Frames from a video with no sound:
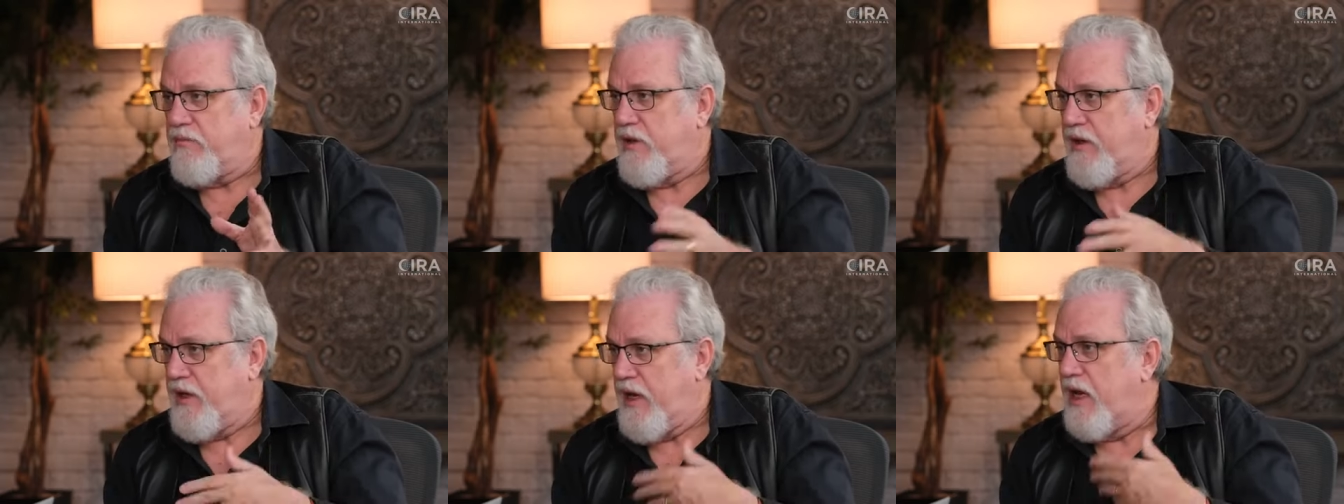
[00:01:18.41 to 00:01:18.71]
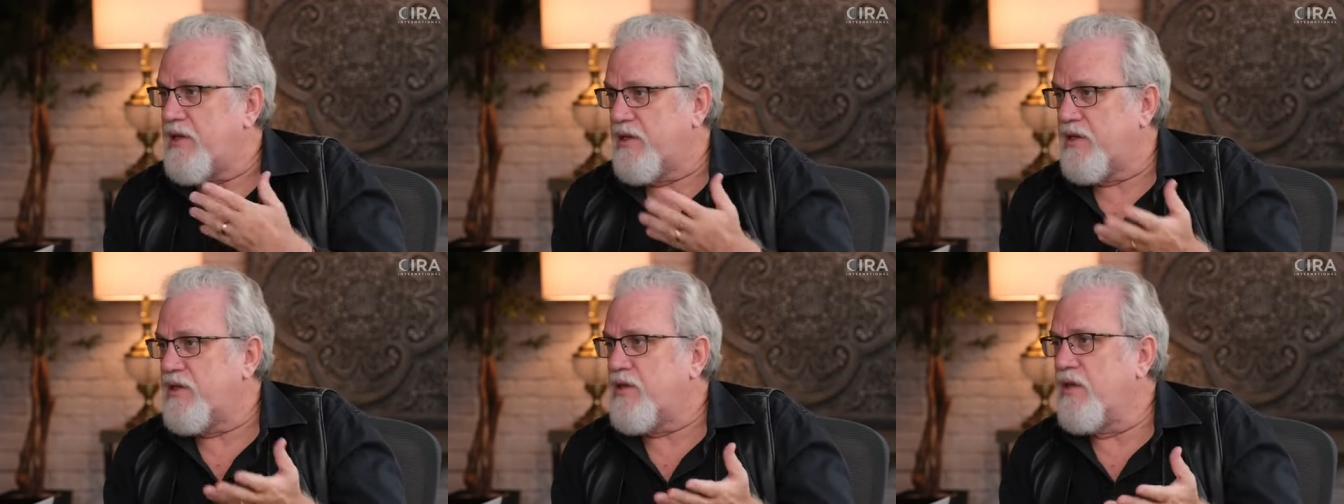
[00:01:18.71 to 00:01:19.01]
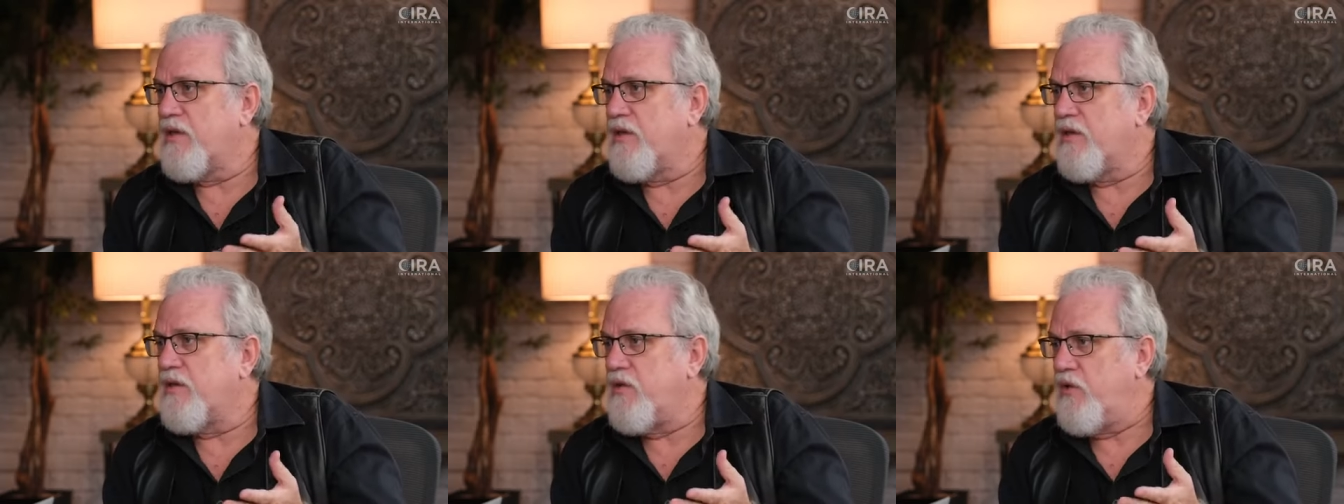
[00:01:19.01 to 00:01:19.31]

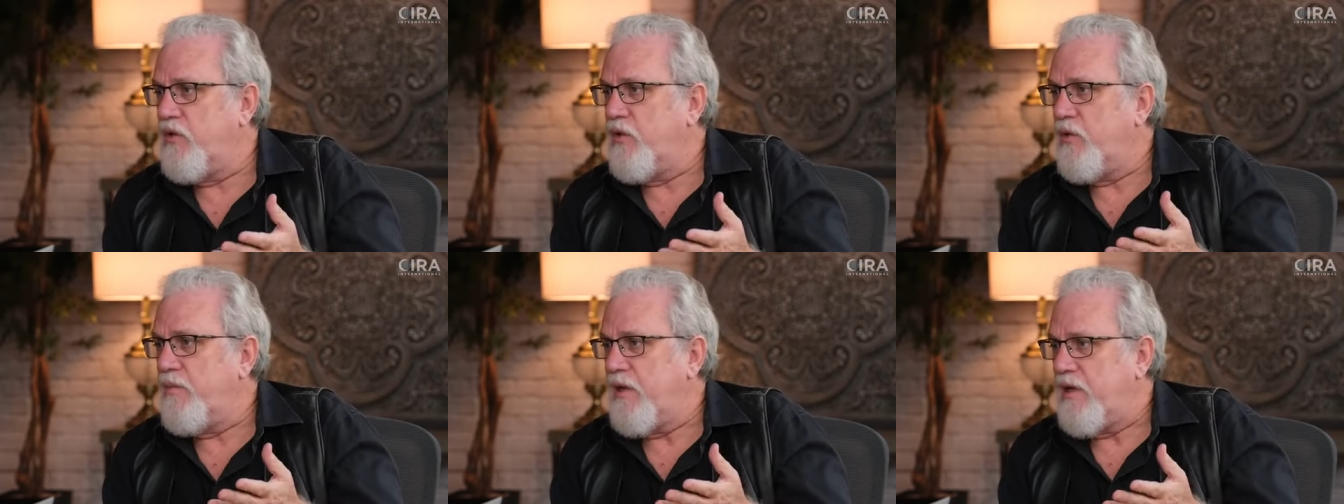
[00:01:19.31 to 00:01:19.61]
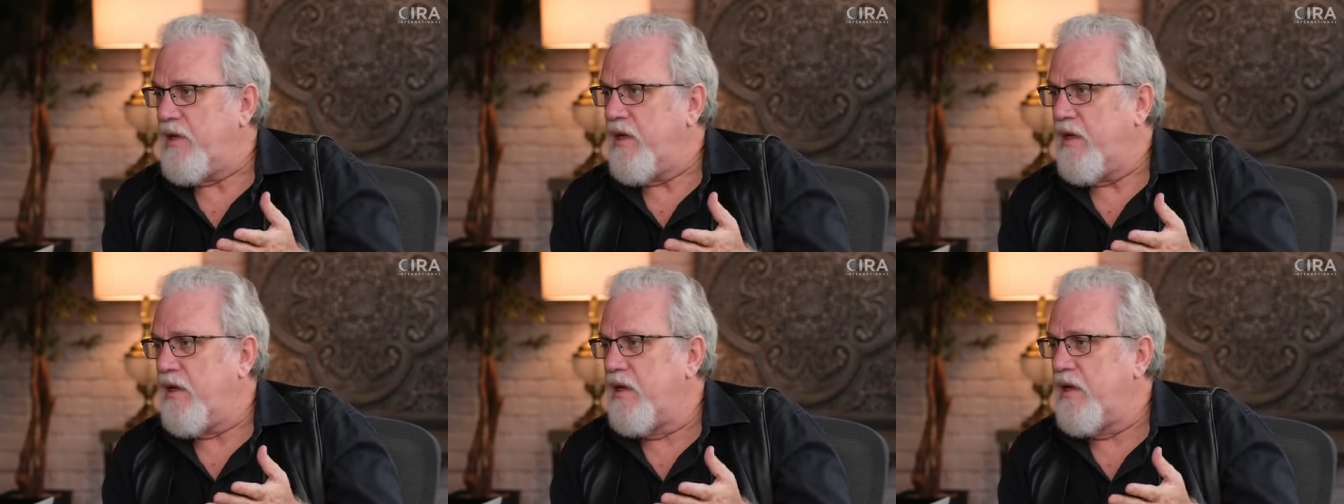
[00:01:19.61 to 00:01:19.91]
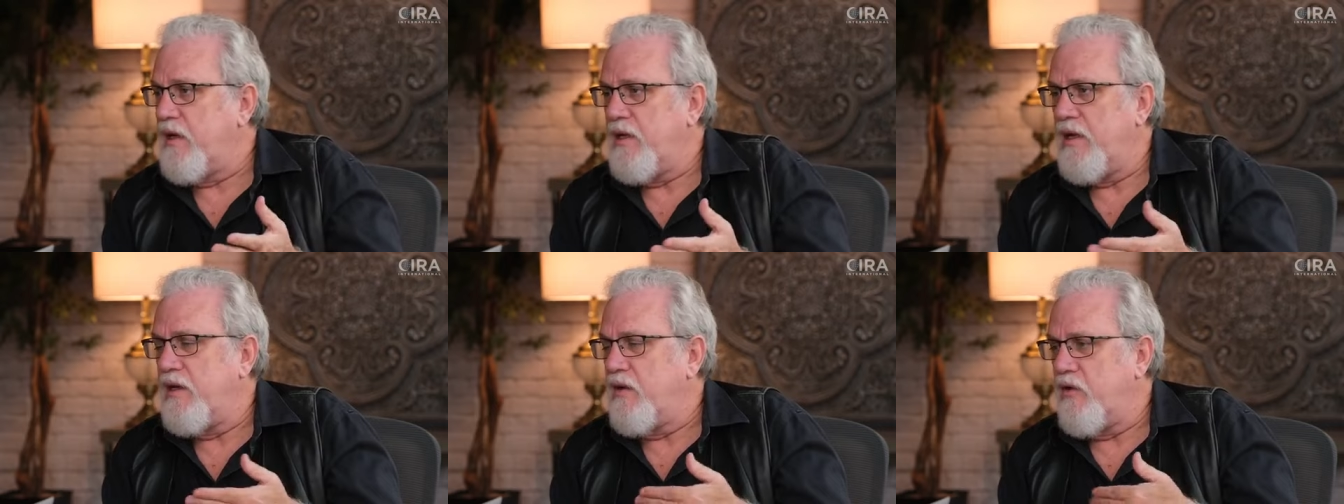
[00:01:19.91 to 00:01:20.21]
guest to Medina.
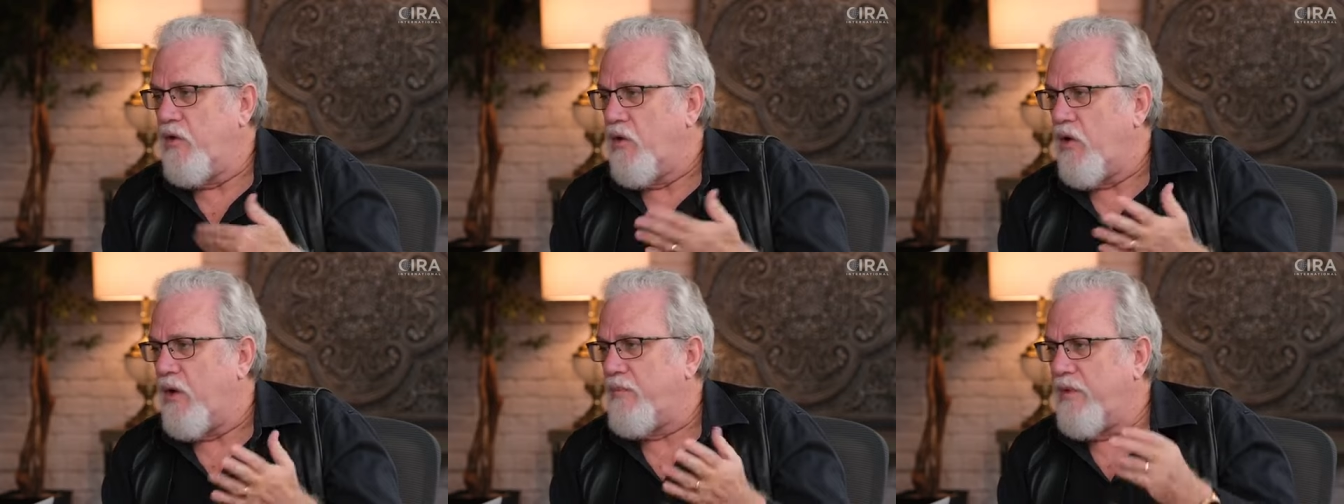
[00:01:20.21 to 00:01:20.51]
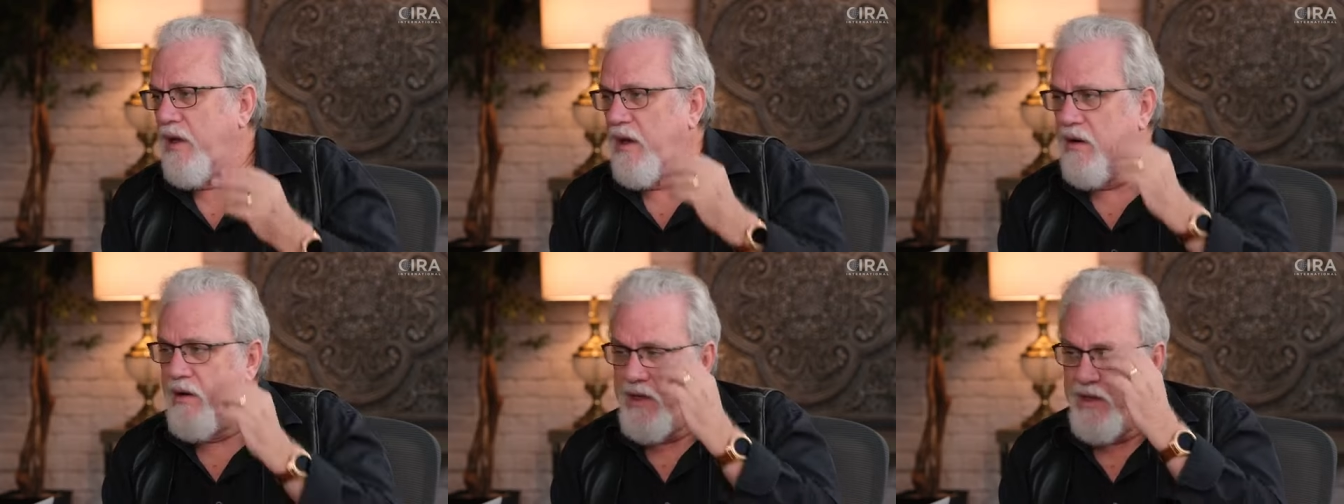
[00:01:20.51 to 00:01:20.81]
He didn't grow up there.